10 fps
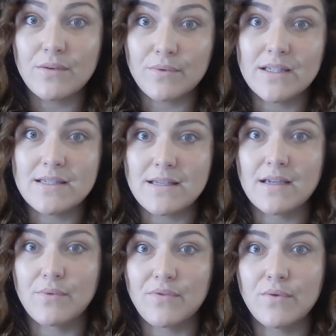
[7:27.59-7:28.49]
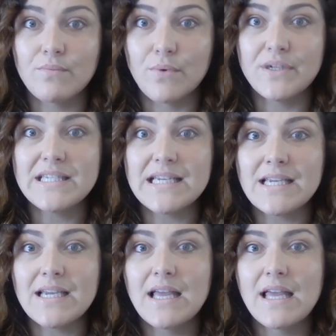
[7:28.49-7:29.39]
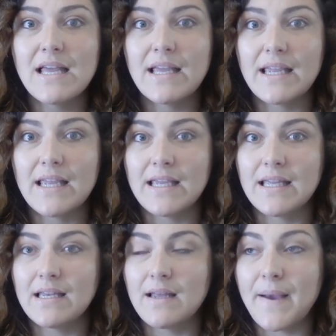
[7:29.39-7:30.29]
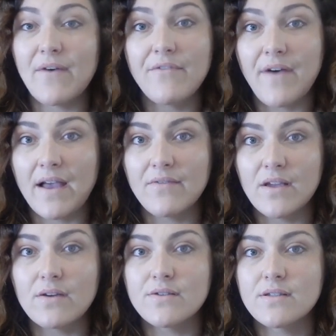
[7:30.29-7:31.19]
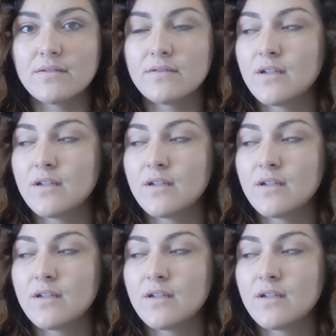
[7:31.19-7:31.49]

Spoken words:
really sick with food poisoning in about 5 years.